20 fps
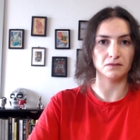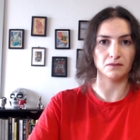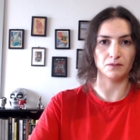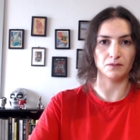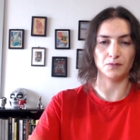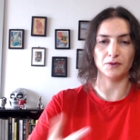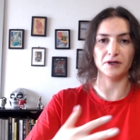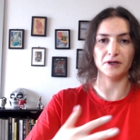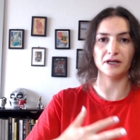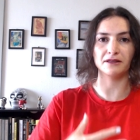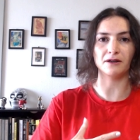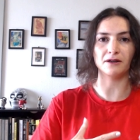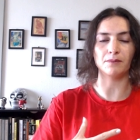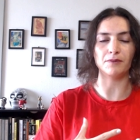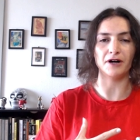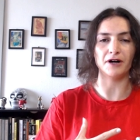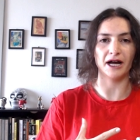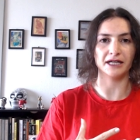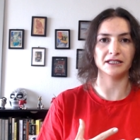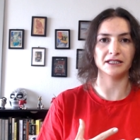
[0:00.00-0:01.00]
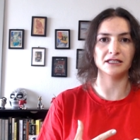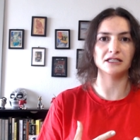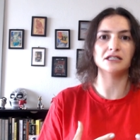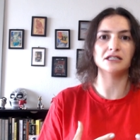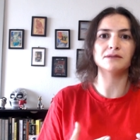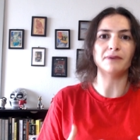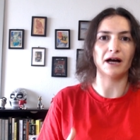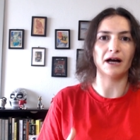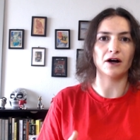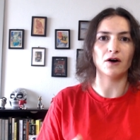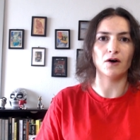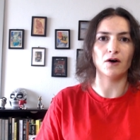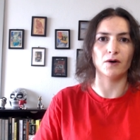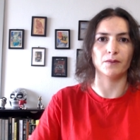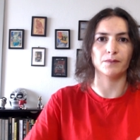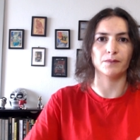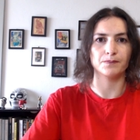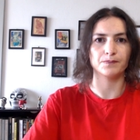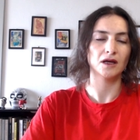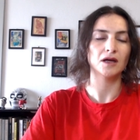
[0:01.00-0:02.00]
bring their practices back
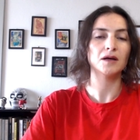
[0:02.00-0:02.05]
home.